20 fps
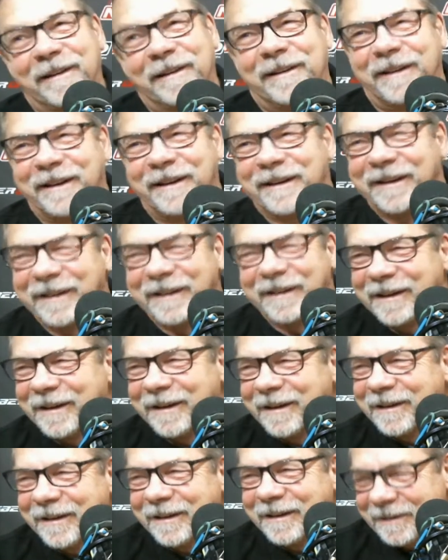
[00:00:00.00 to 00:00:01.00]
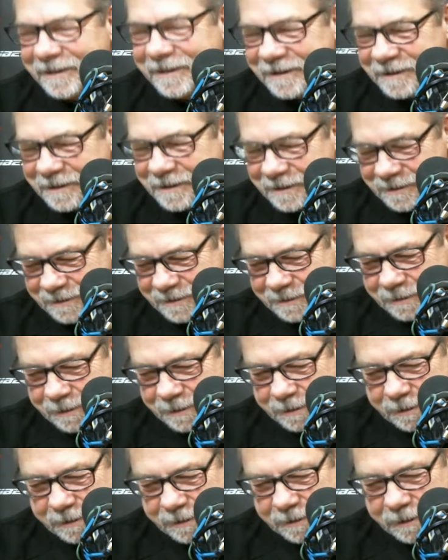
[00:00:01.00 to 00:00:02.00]

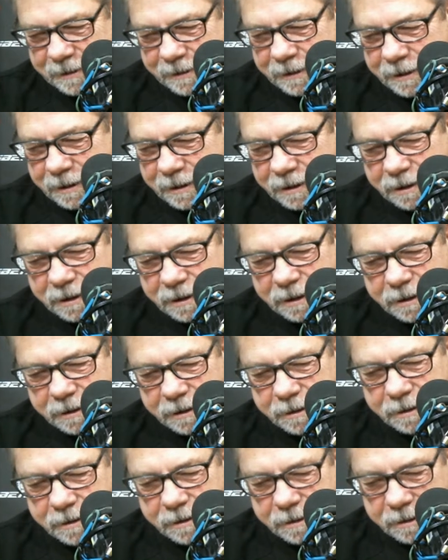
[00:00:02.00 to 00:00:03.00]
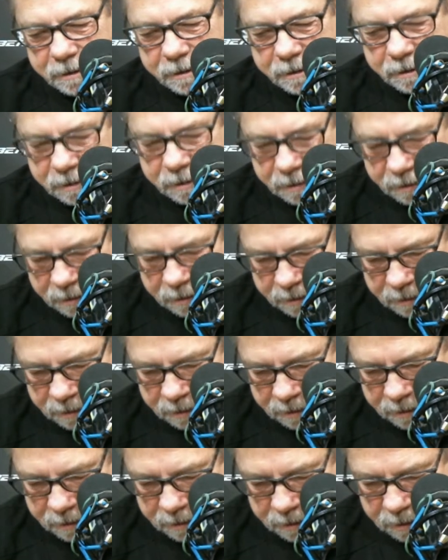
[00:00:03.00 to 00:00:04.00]

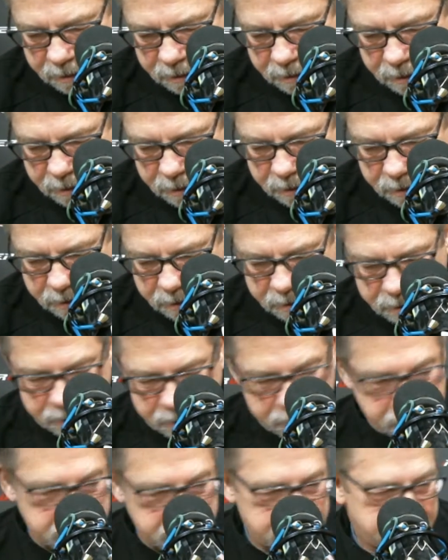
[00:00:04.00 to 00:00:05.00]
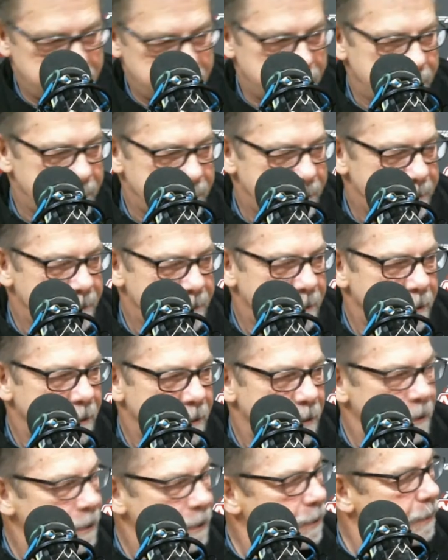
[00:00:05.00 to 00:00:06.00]

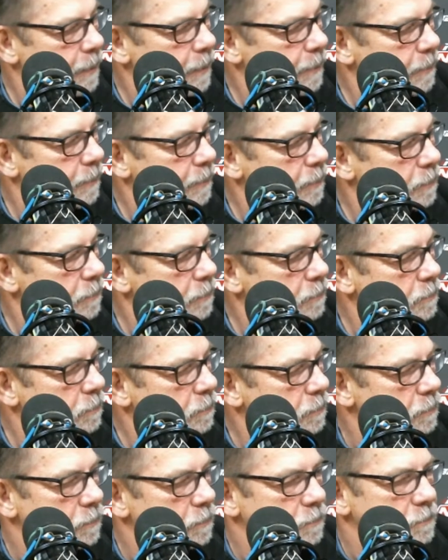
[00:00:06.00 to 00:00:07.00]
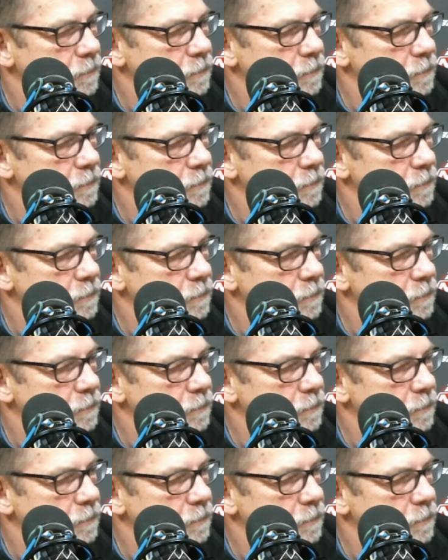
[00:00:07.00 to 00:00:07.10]
No words are spoken by the person on screen.